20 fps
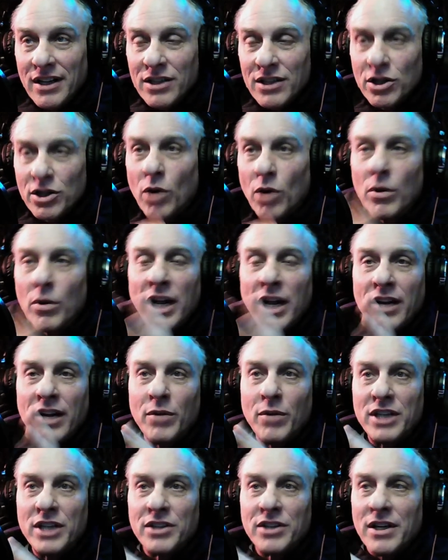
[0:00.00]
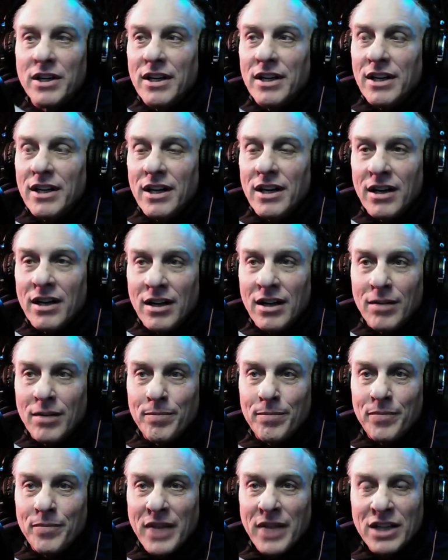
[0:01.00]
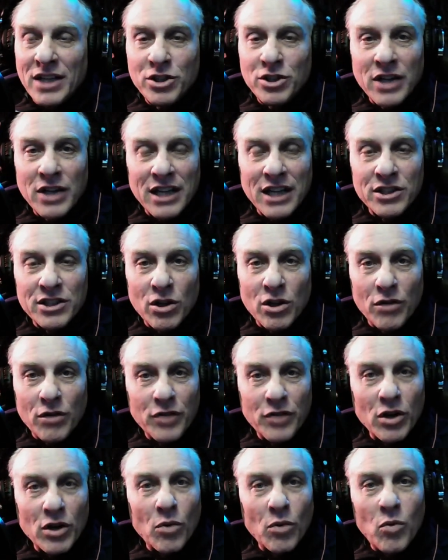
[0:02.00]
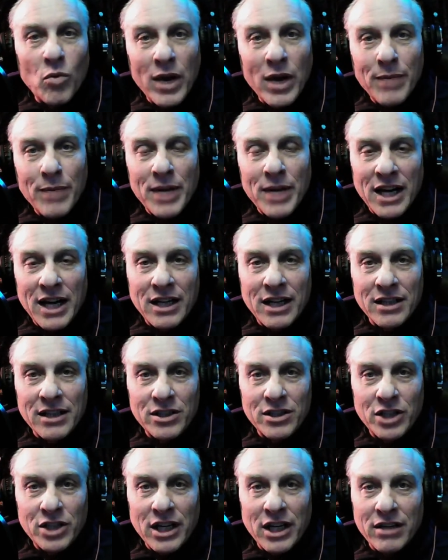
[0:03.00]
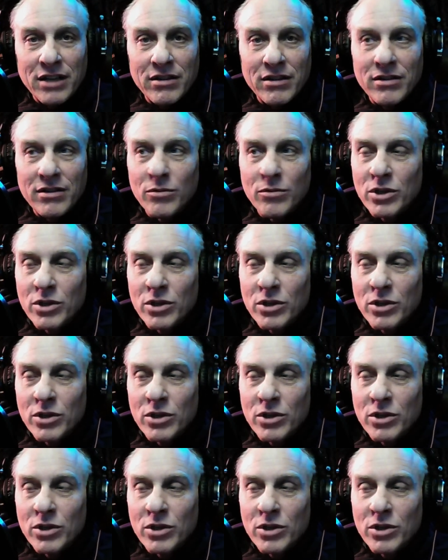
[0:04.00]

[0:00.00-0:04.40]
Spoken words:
So anyways, As you guys know, if you go way back on the channel,